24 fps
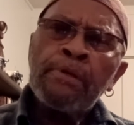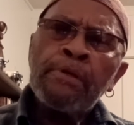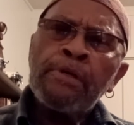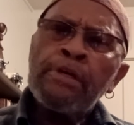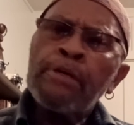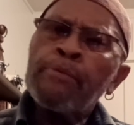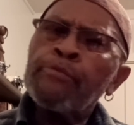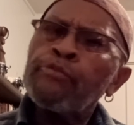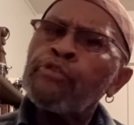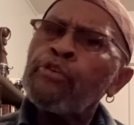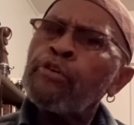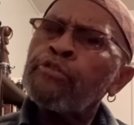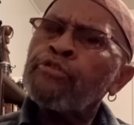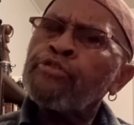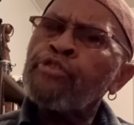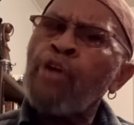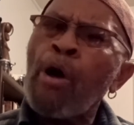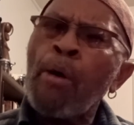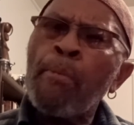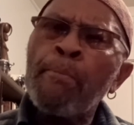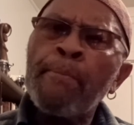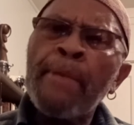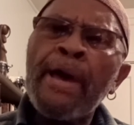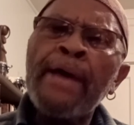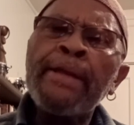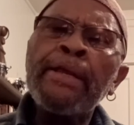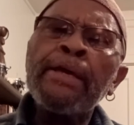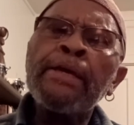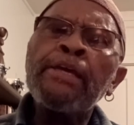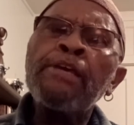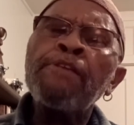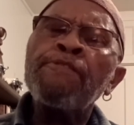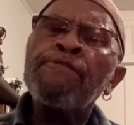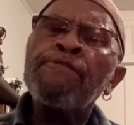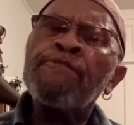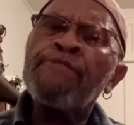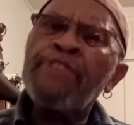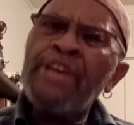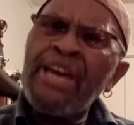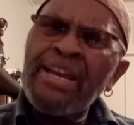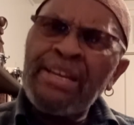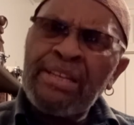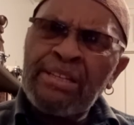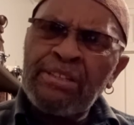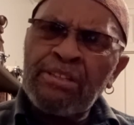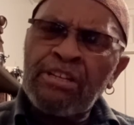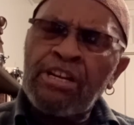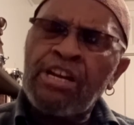it was a traumatic
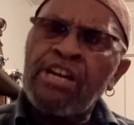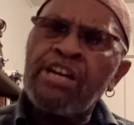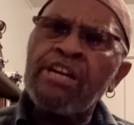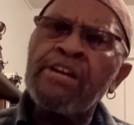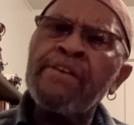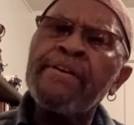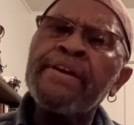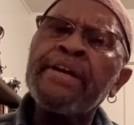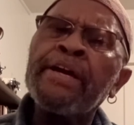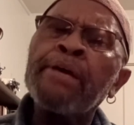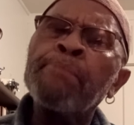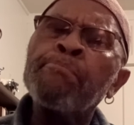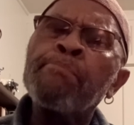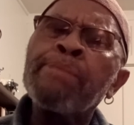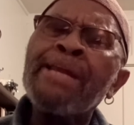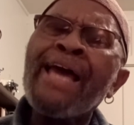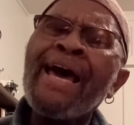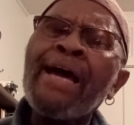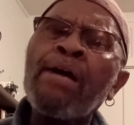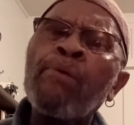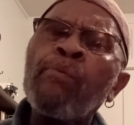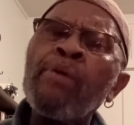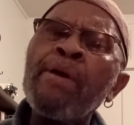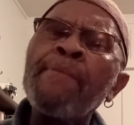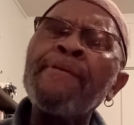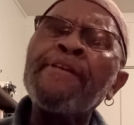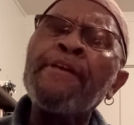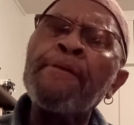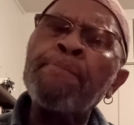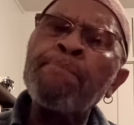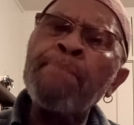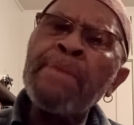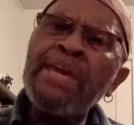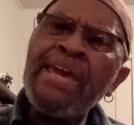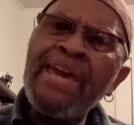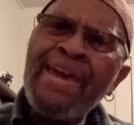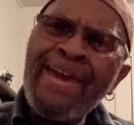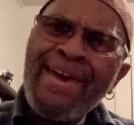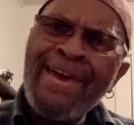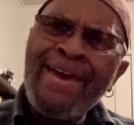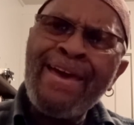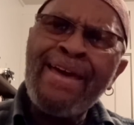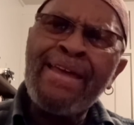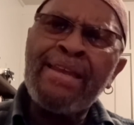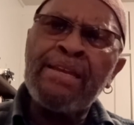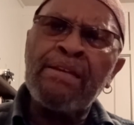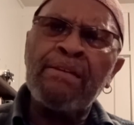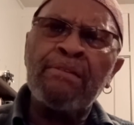event occurring in black women and
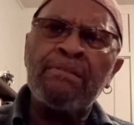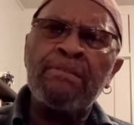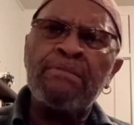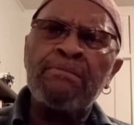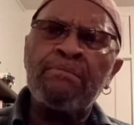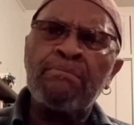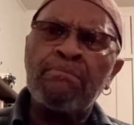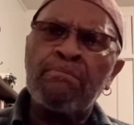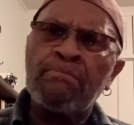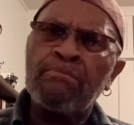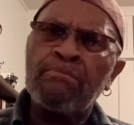men,